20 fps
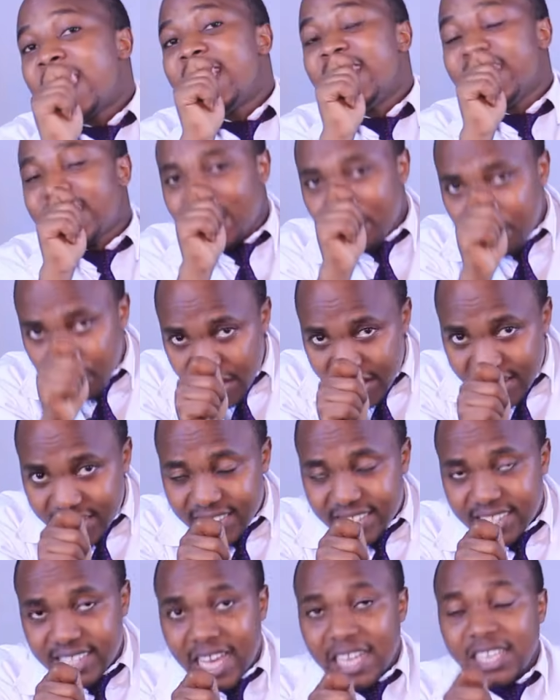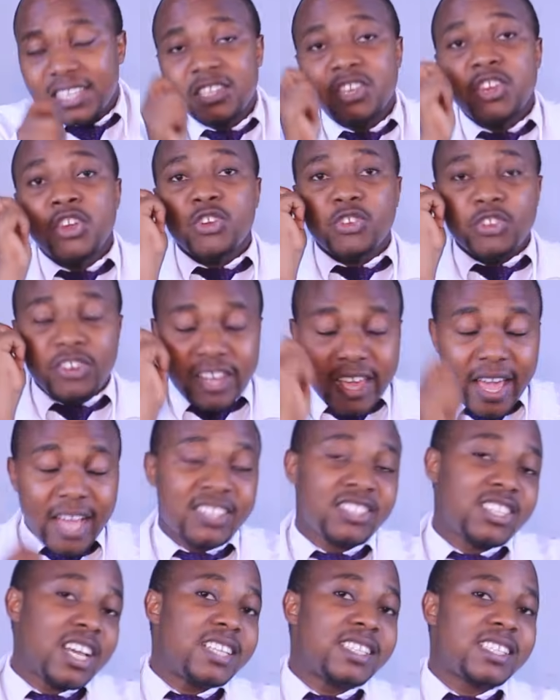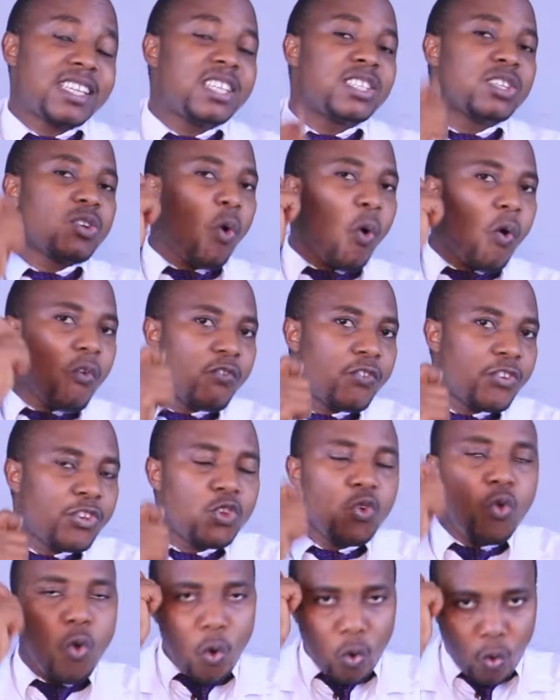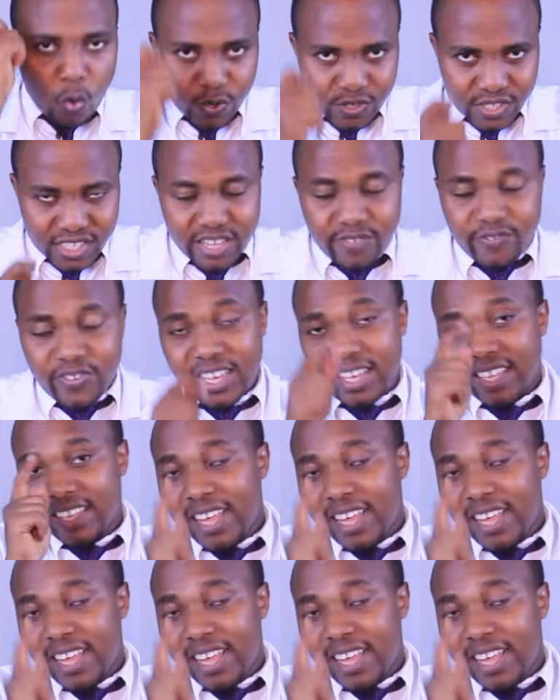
it means that there are chances of you conceiving.